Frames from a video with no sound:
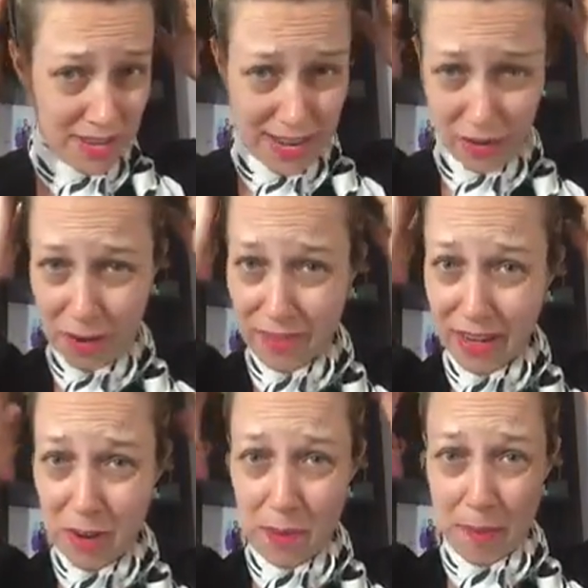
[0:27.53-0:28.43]
And I don't have
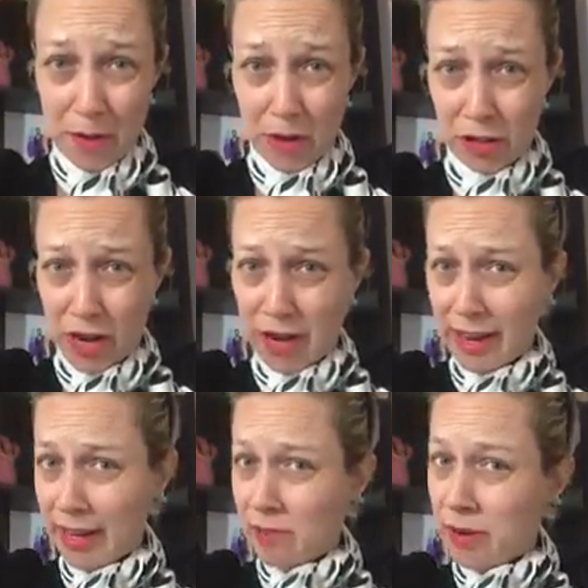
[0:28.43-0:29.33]
like a proper curling
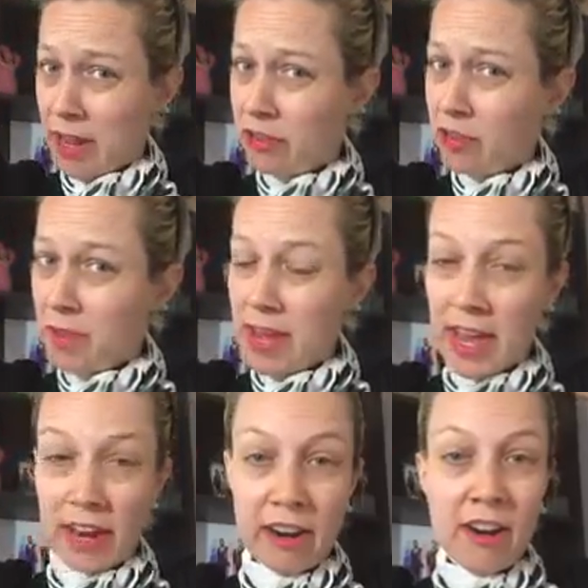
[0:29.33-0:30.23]
iron. Like when I do my
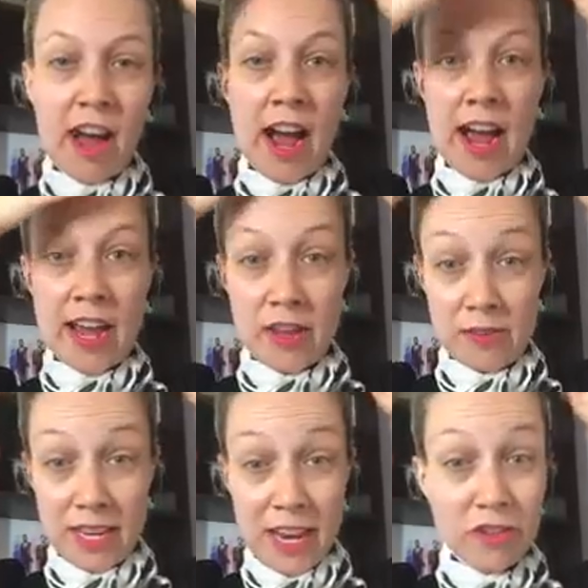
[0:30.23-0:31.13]
hair, I
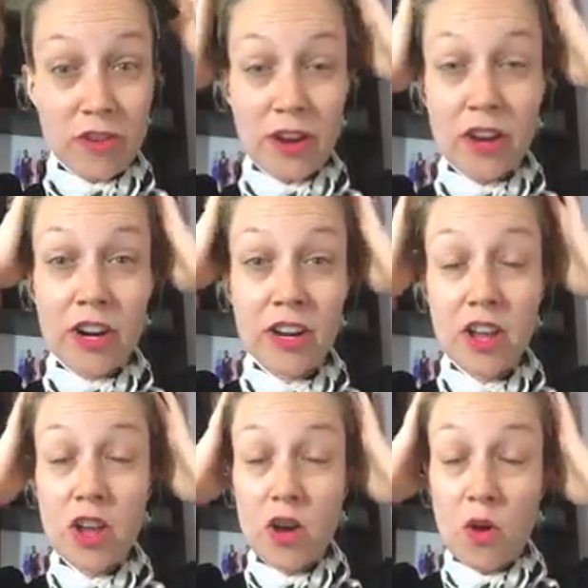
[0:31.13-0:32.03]
use a hair straightener
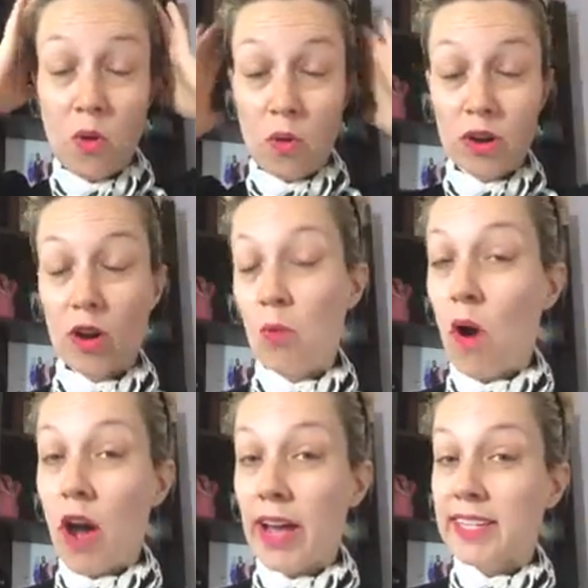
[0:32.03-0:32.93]
or a
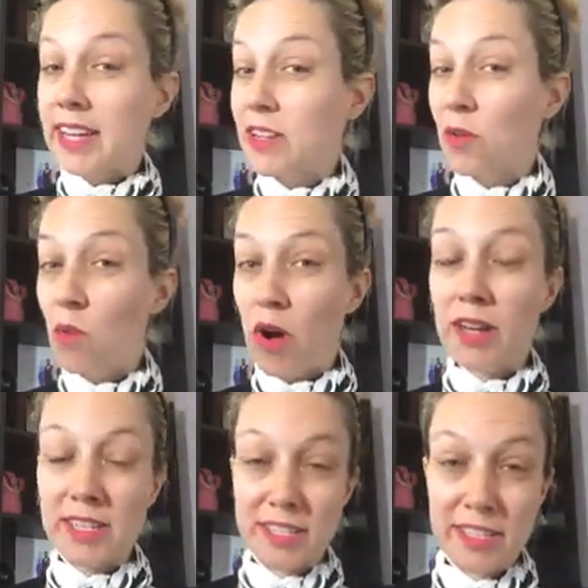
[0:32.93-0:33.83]
wand, and the
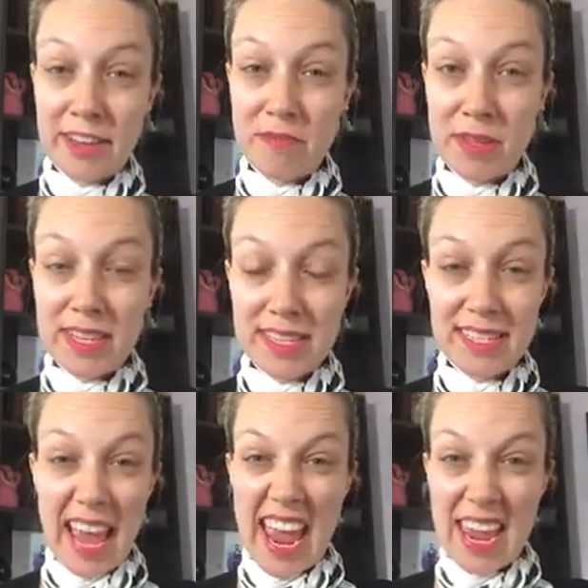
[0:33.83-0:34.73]
wand doesn't give me the
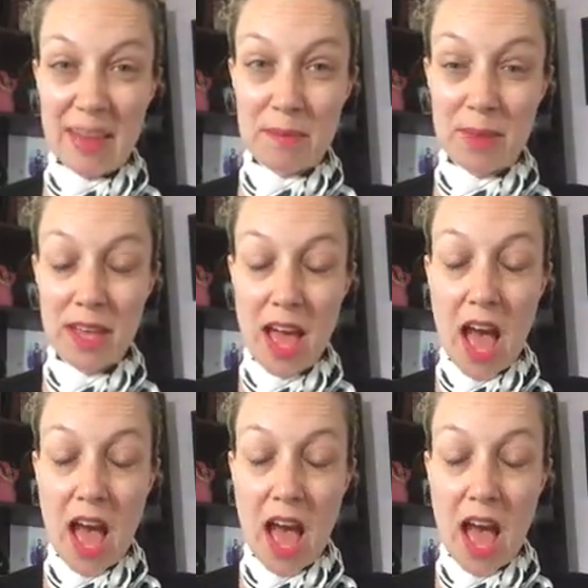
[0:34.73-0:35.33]
same